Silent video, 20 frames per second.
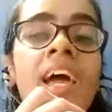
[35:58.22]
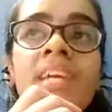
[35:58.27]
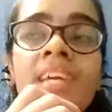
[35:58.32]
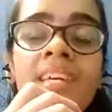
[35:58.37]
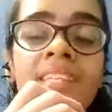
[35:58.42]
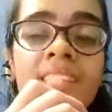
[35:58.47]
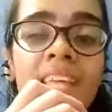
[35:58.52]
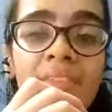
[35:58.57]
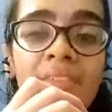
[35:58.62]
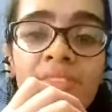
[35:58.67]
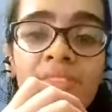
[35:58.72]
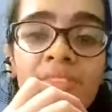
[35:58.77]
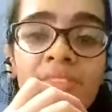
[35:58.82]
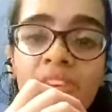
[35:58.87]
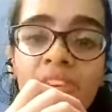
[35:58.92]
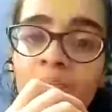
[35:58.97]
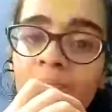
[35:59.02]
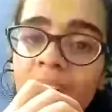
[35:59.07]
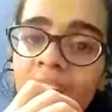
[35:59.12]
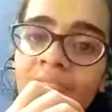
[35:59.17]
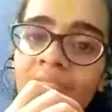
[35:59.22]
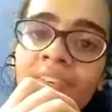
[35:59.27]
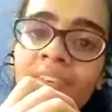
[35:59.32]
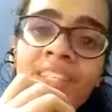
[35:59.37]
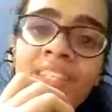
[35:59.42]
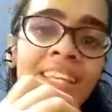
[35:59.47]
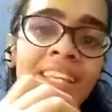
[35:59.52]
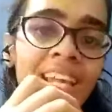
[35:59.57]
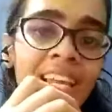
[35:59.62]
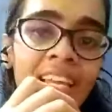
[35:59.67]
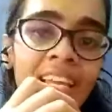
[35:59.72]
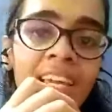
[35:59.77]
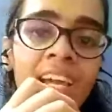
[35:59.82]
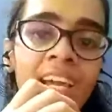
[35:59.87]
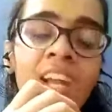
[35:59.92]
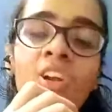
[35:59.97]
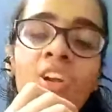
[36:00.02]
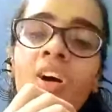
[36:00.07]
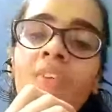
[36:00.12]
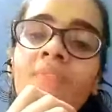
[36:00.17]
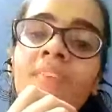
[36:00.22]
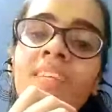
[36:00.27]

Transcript: And please have your breakfast daily.